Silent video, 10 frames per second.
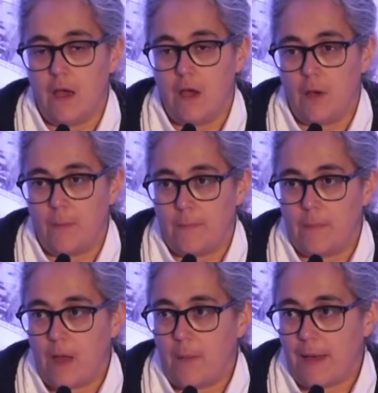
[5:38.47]

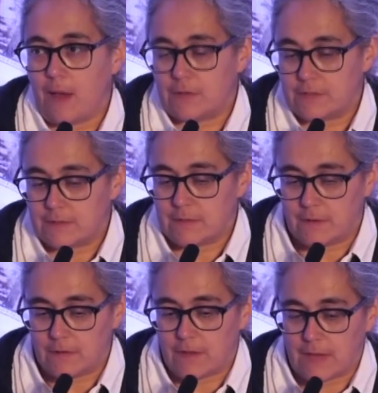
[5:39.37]
about
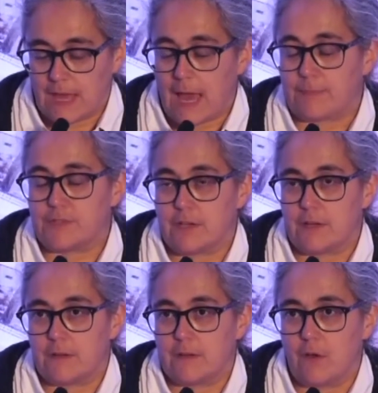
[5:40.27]
capture
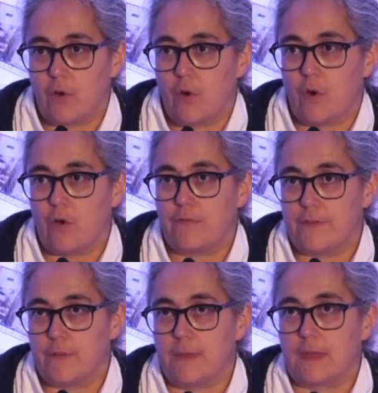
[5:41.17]
or
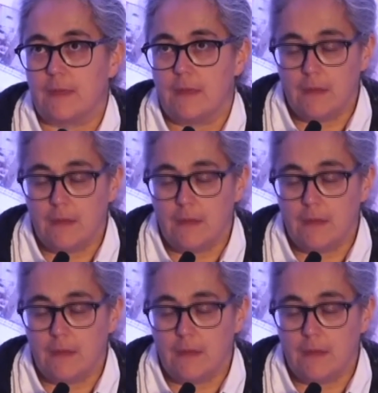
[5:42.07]
filming.